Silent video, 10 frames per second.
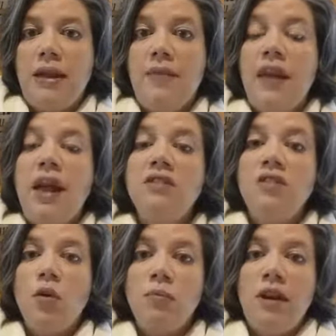And then I
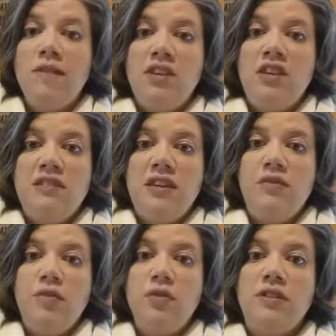soak my veggies
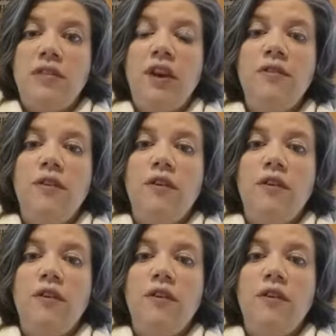and fruits in there for